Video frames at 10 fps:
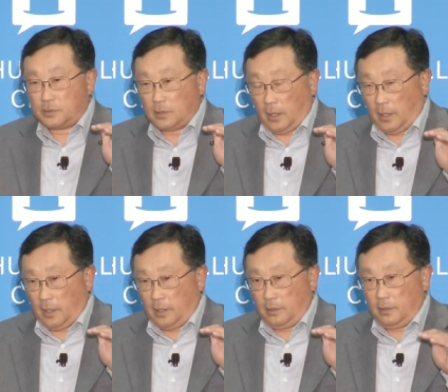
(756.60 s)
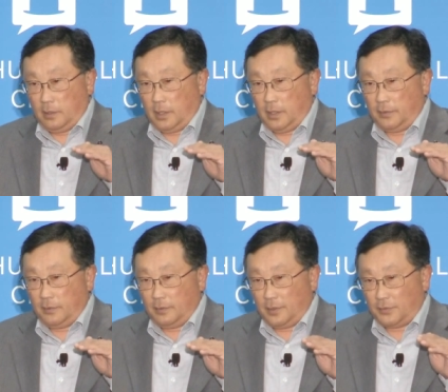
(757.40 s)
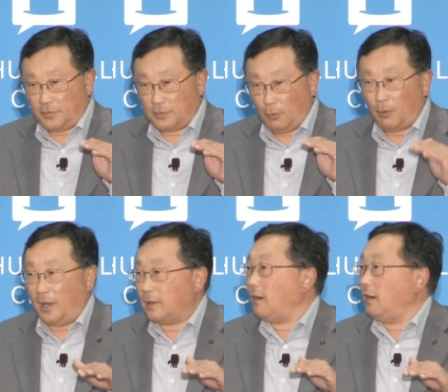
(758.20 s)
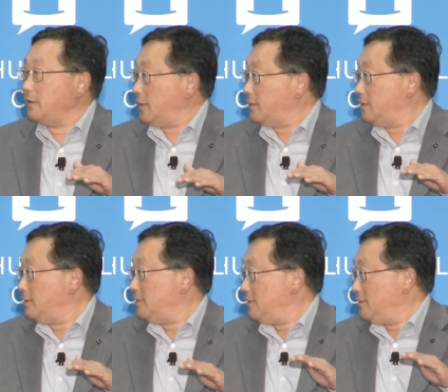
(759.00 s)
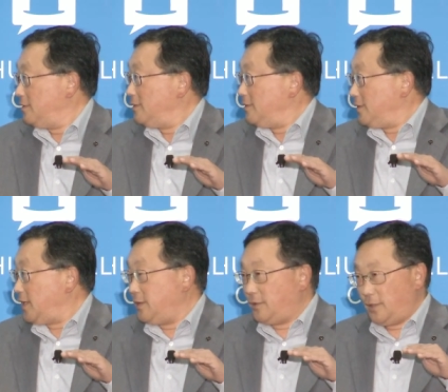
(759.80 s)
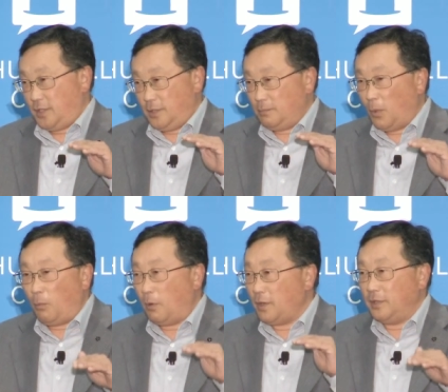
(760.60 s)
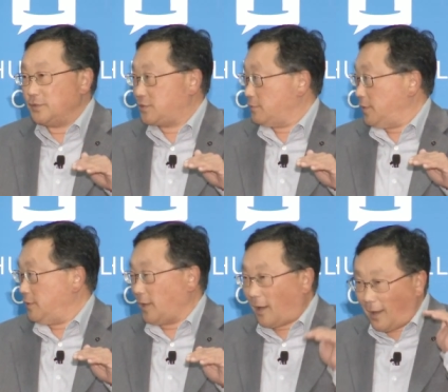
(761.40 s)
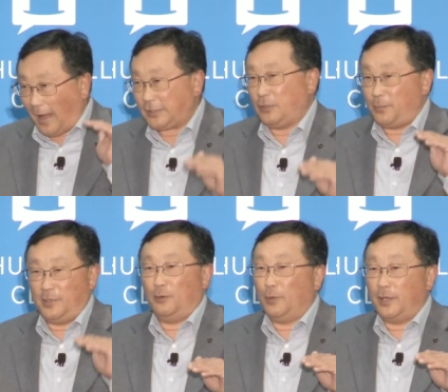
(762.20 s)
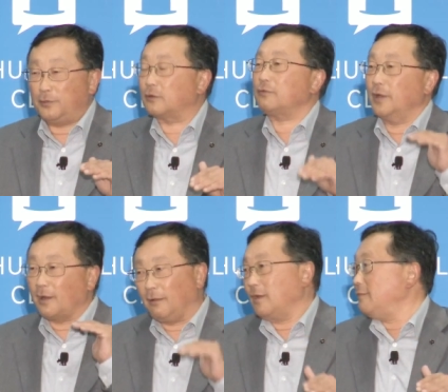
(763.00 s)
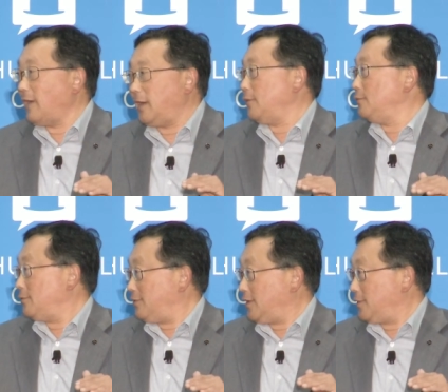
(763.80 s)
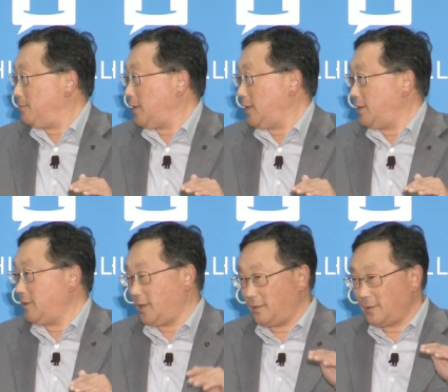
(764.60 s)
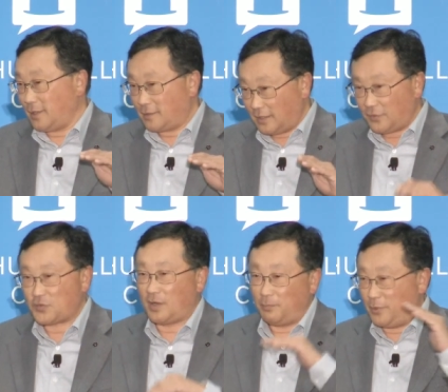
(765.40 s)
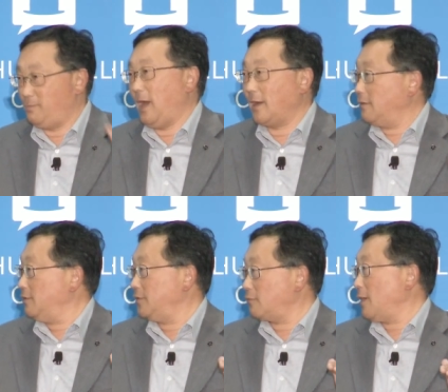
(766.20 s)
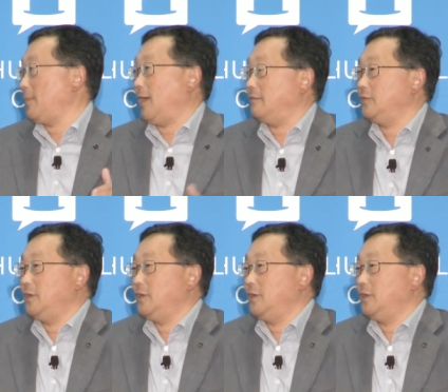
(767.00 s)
and, and is so iconic in the mobile industry that got to be a way to create a lot of value um, and, and, and get this company back on the right path.